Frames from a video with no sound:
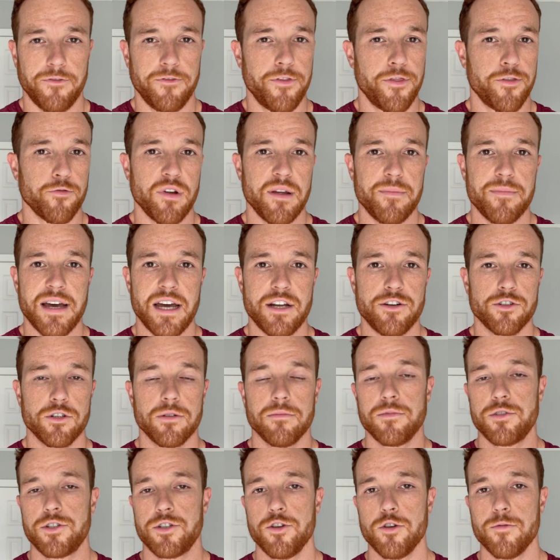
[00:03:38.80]
3
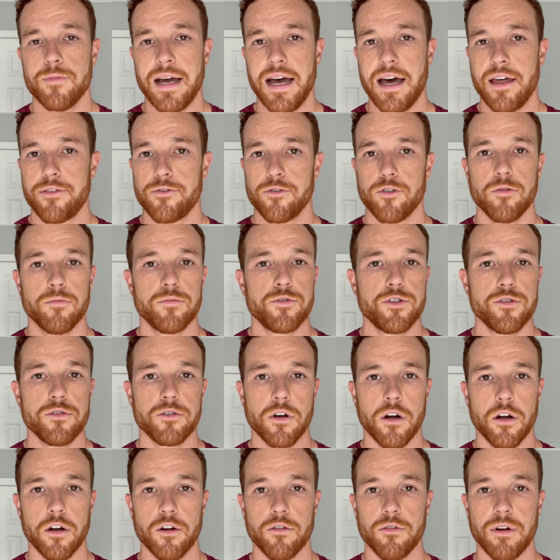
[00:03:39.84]
bedroom, 2 bathroom,
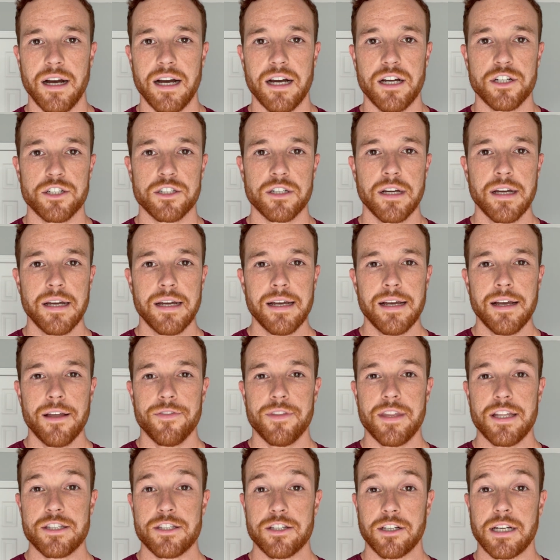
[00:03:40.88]
2-car garage,
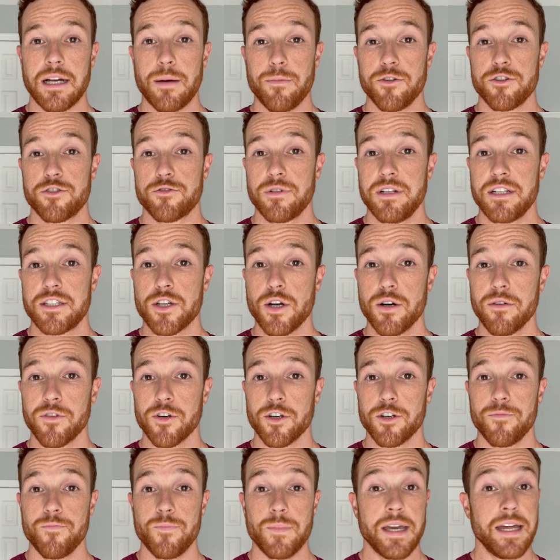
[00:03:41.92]
that's a couple streets
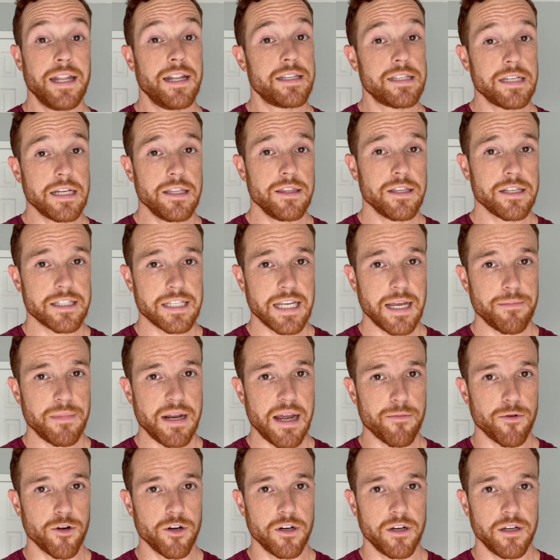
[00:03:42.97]
over and it's in the same
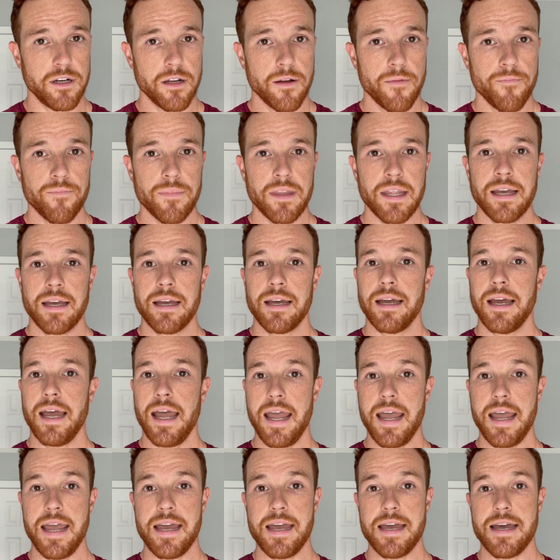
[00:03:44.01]
neighborhood
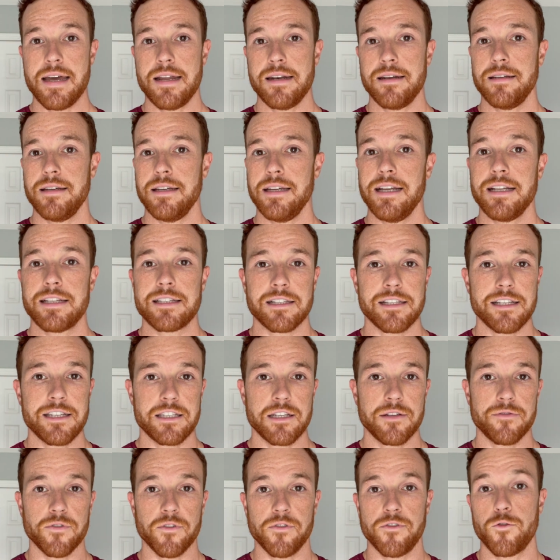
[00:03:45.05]
and it's
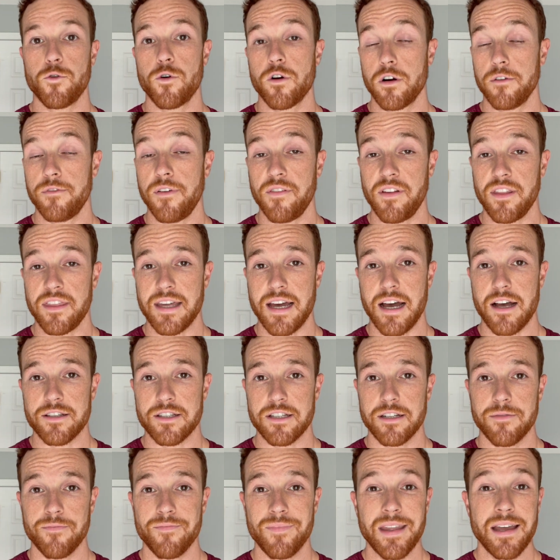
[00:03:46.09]
listed for
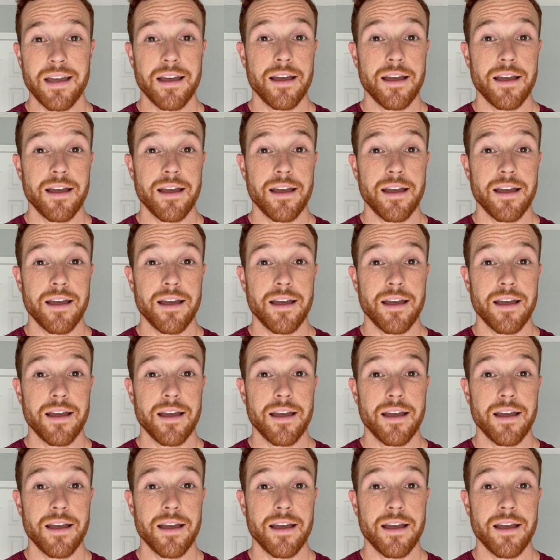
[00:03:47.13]
$450,000.